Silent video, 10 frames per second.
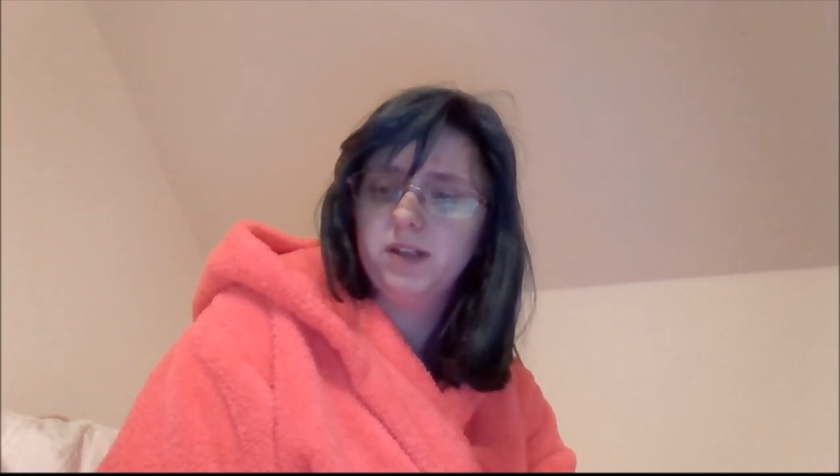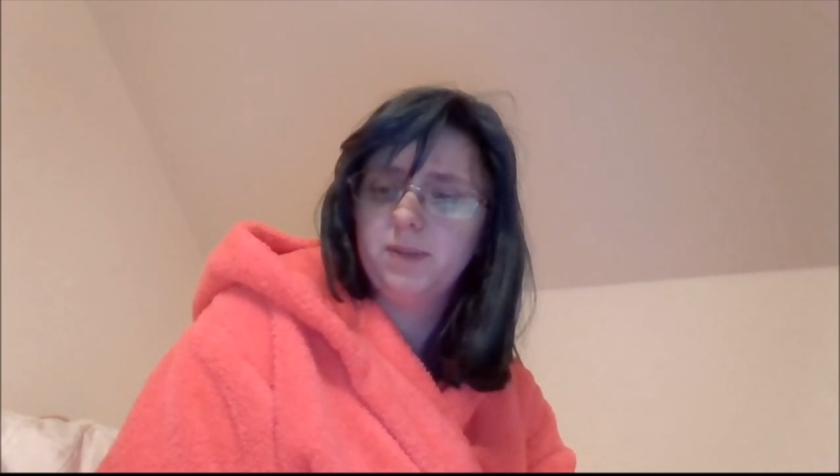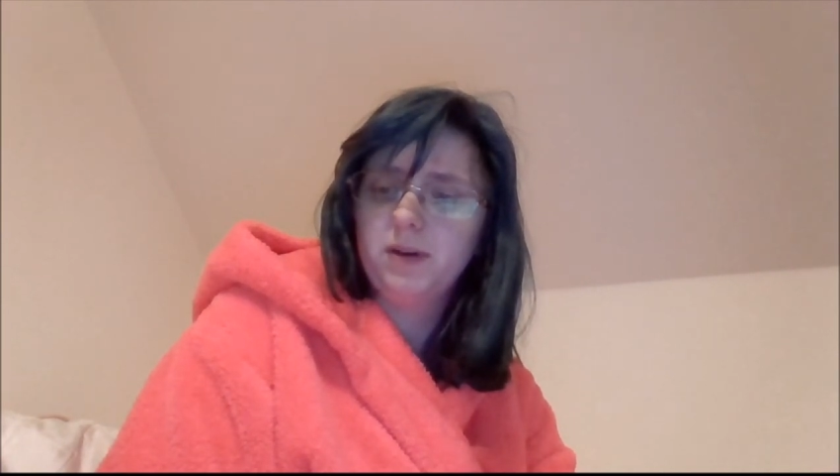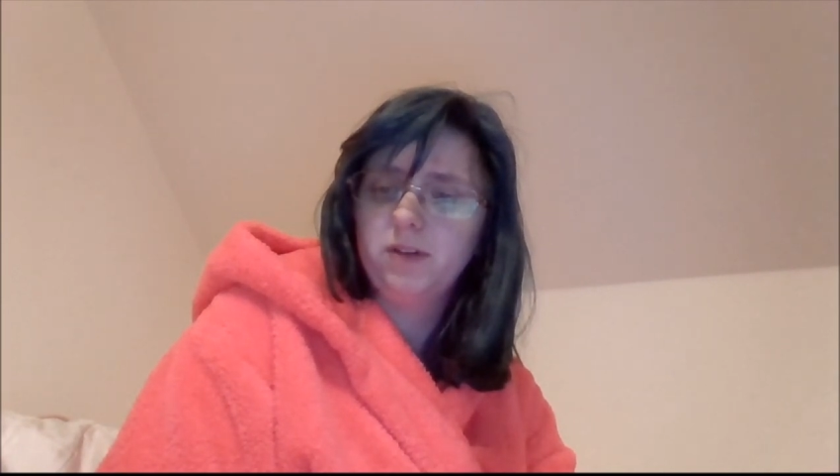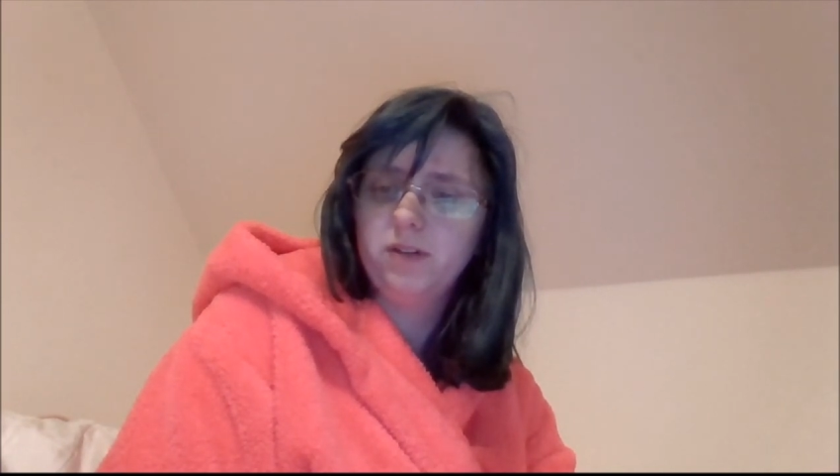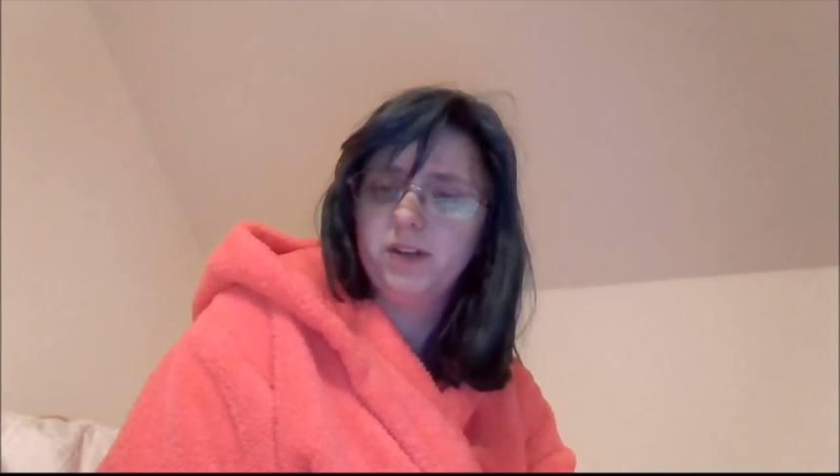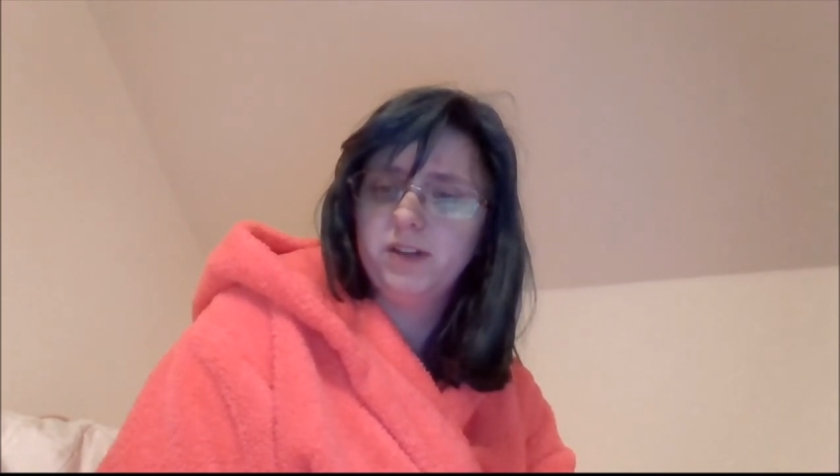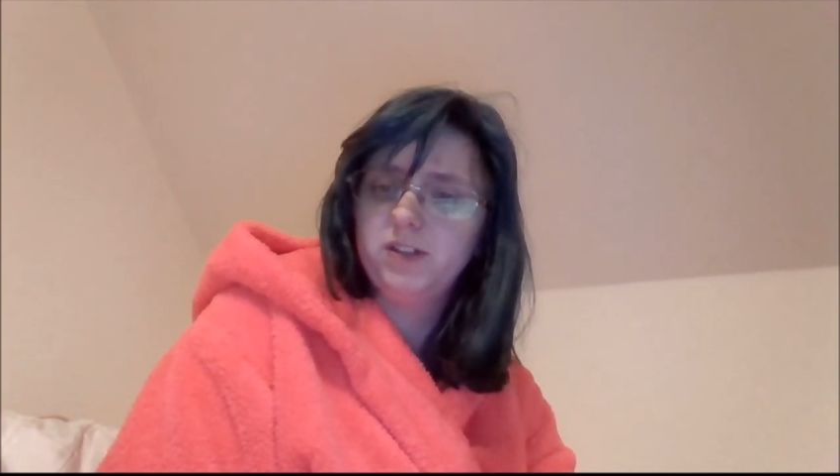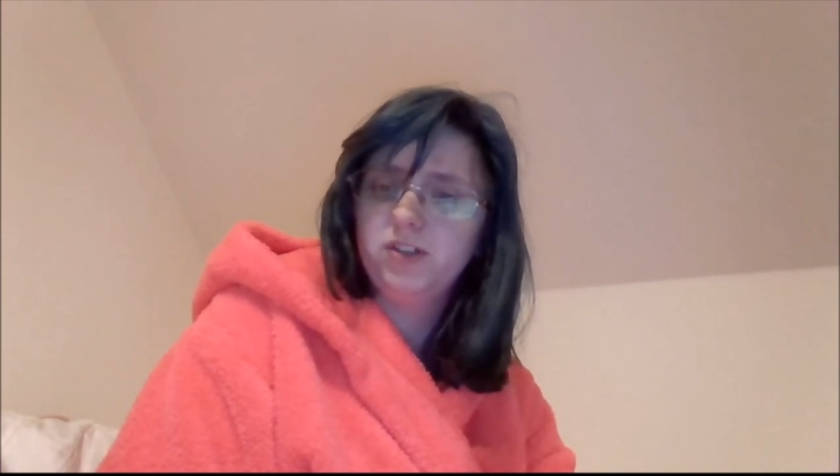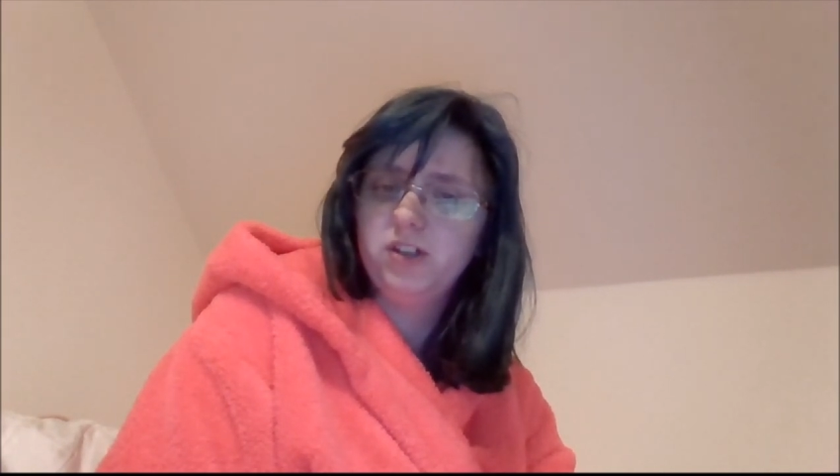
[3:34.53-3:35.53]
about doing it
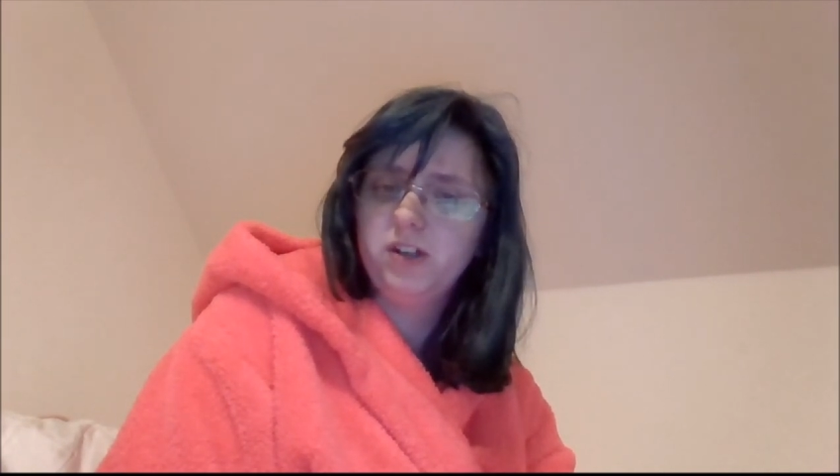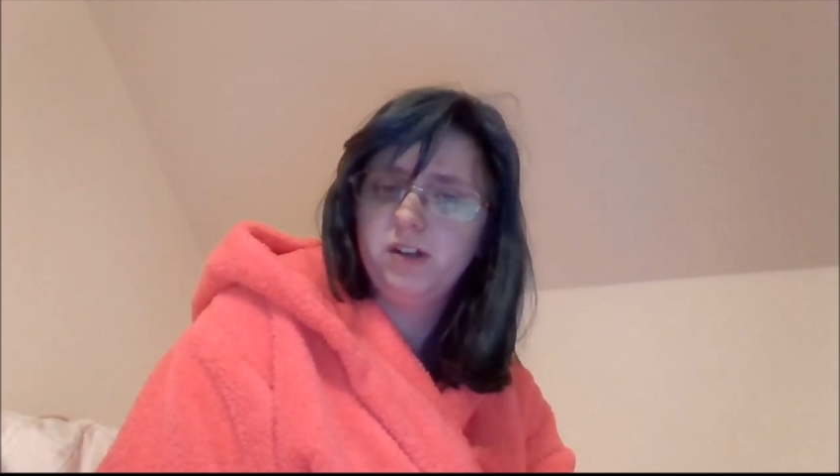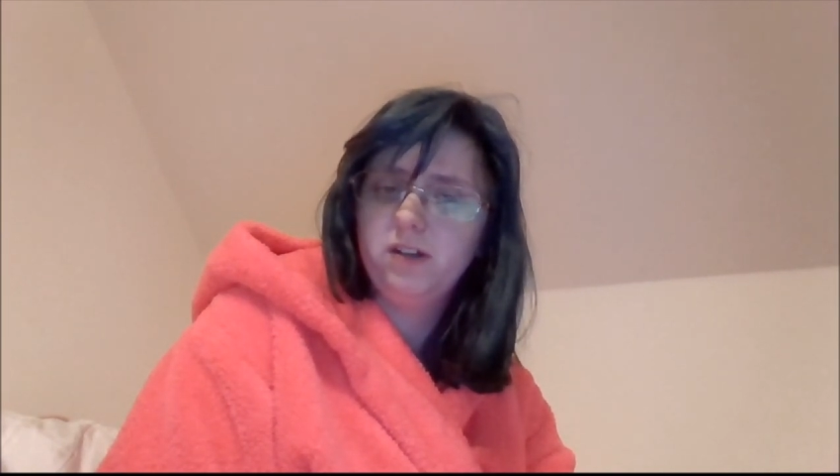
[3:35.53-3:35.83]
this year.